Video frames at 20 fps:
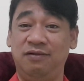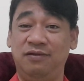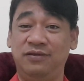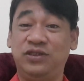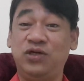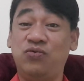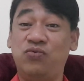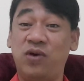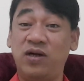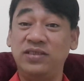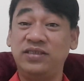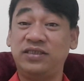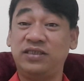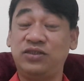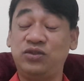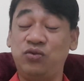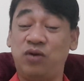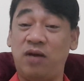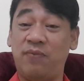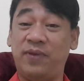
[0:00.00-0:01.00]
So once
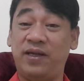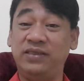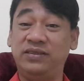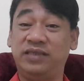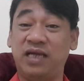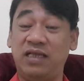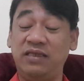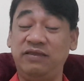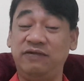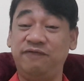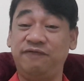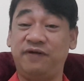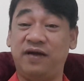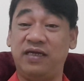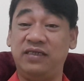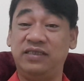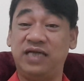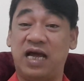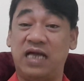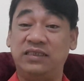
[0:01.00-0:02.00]
that you have
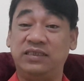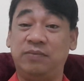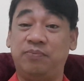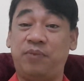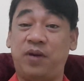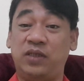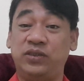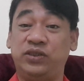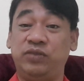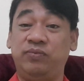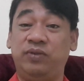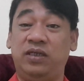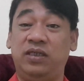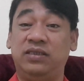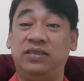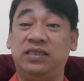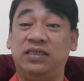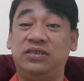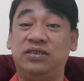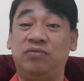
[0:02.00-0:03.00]
identified that, the
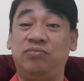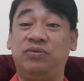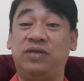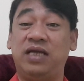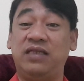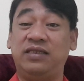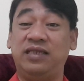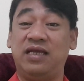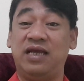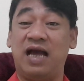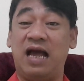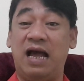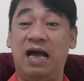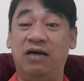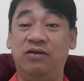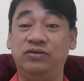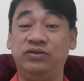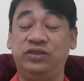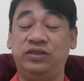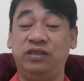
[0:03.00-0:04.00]
possibilities of getting
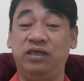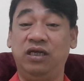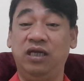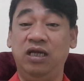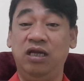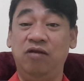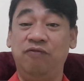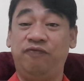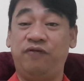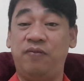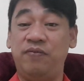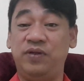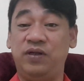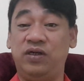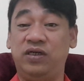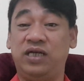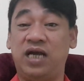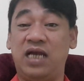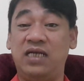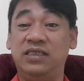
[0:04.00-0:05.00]
out from
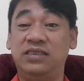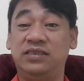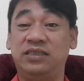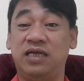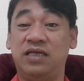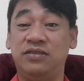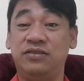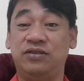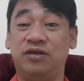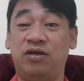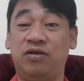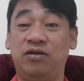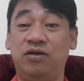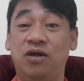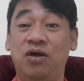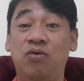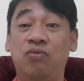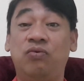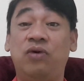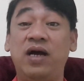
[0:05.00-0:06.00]
your organization,
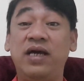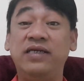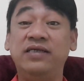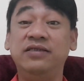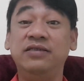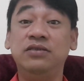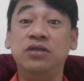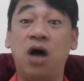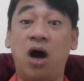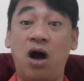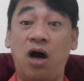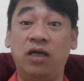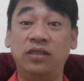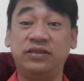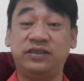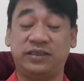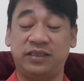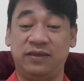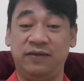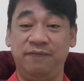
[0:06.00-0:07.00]
why
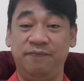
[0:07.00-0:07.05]
not